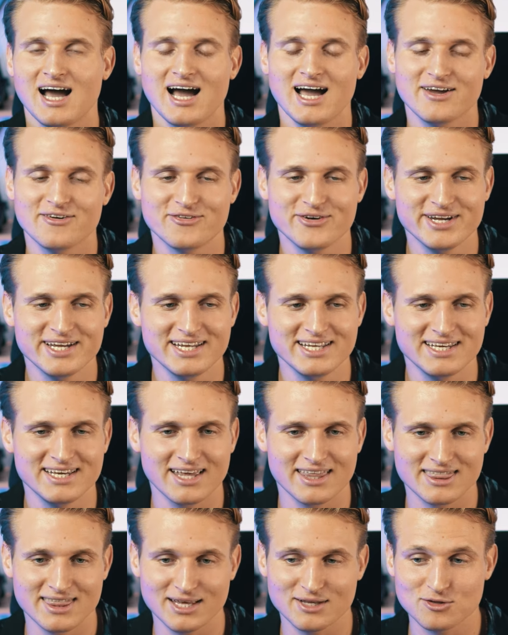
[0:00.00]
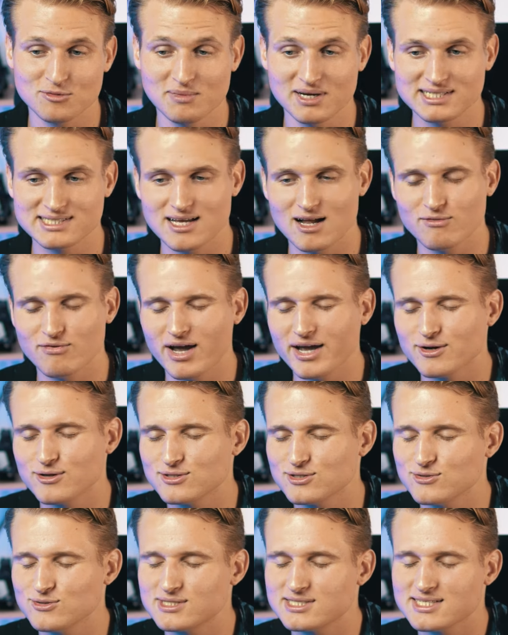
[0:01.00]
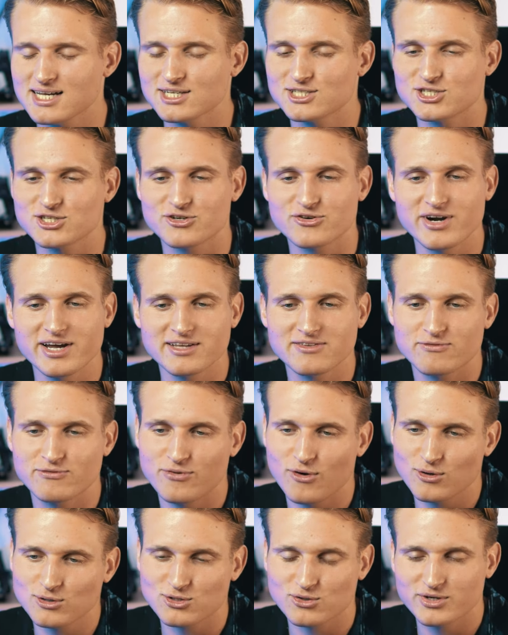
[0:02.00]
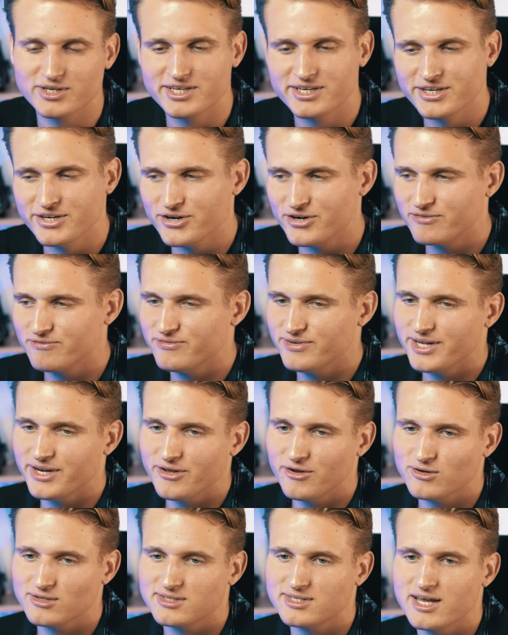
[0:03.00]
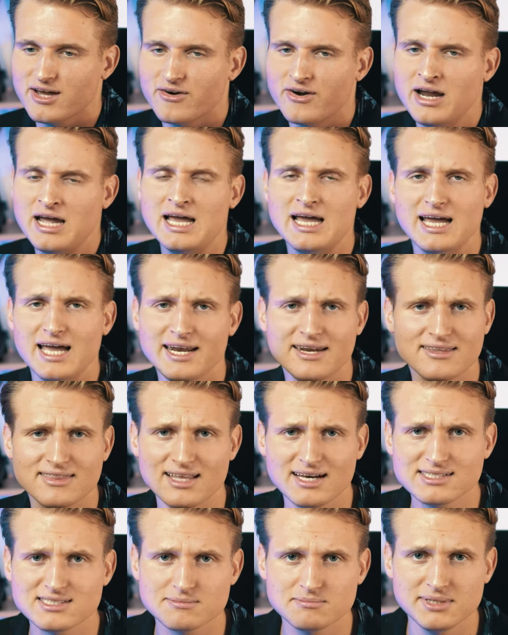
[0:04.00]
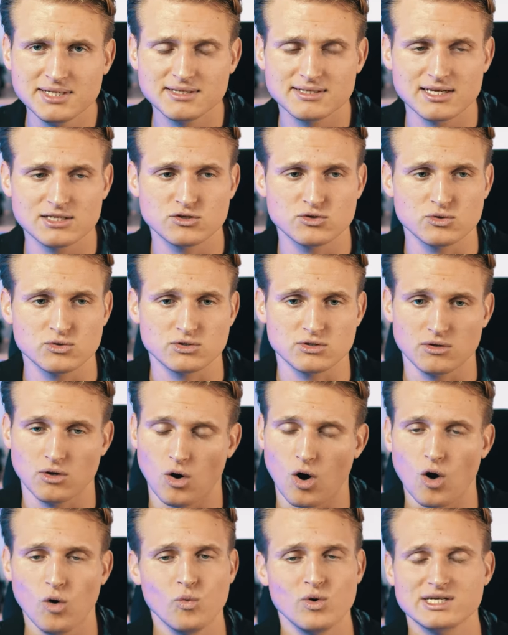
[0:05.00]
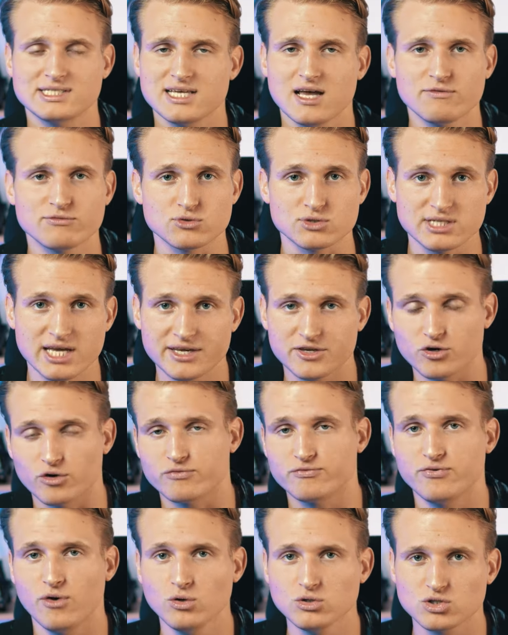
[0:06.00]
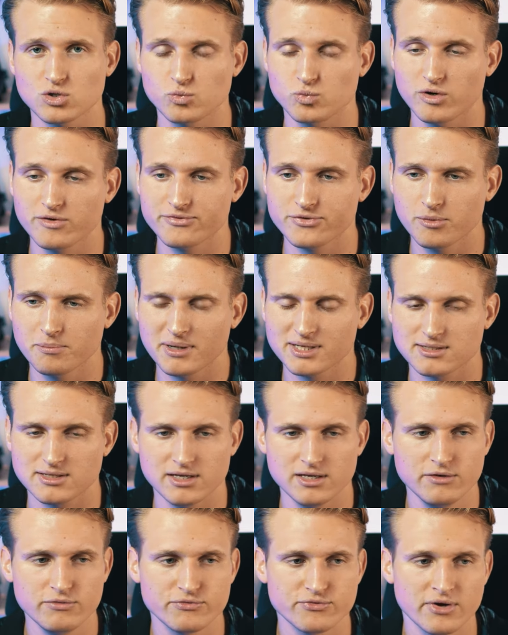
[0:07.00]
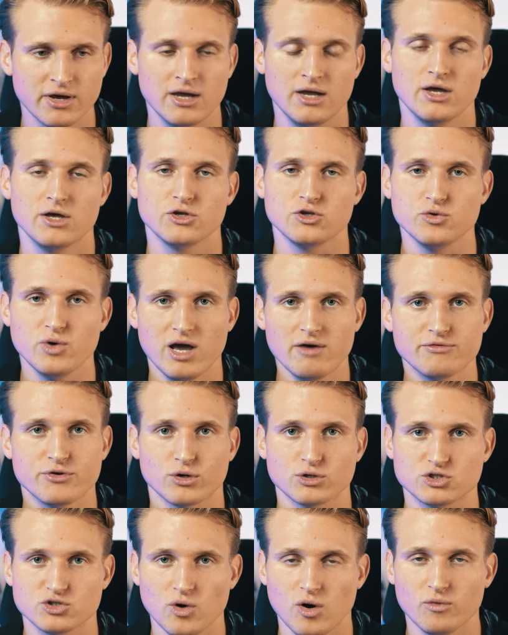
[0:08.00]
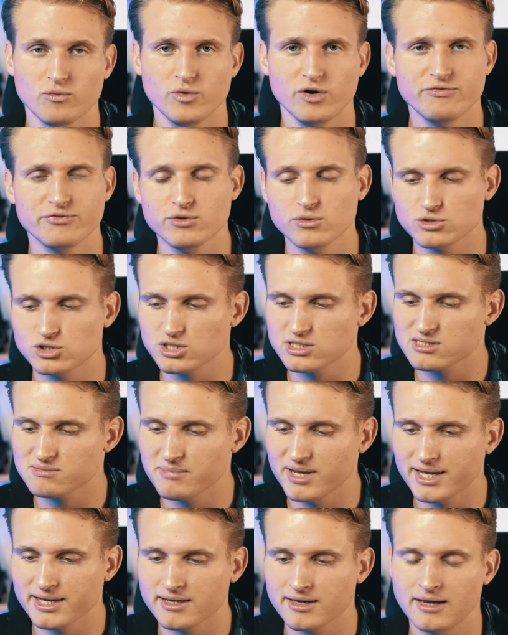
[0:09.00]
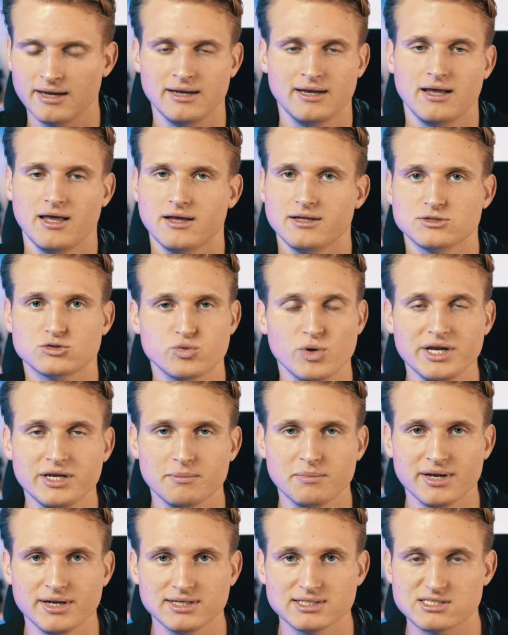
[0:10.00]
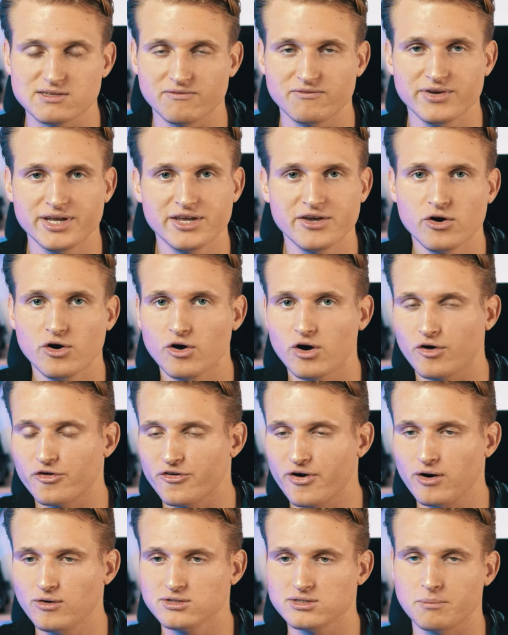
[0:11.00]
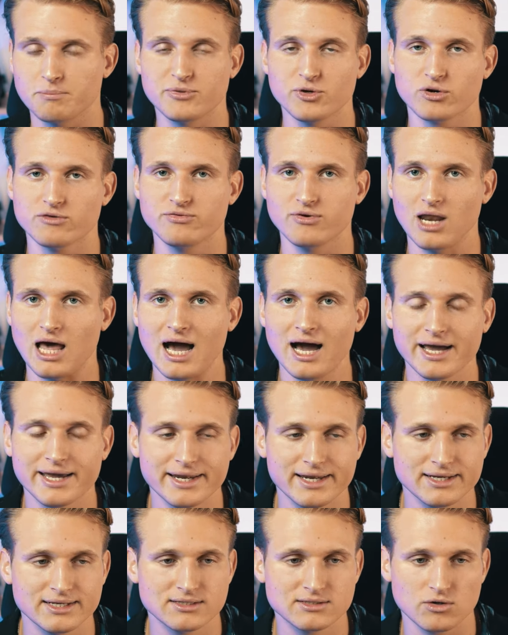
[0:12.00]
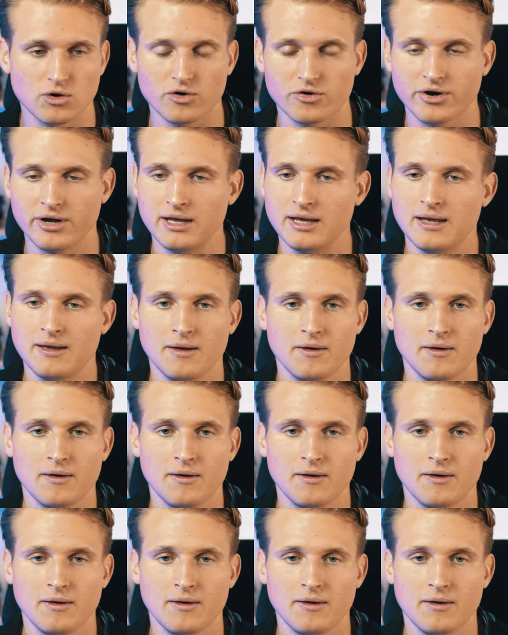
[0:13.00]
I really think to myself, I could do such a great photo here, video there. And it doesn't mean that you always have to take your phone with you, but if you have your drone with you, just make 20 minutes video around a beautiful island or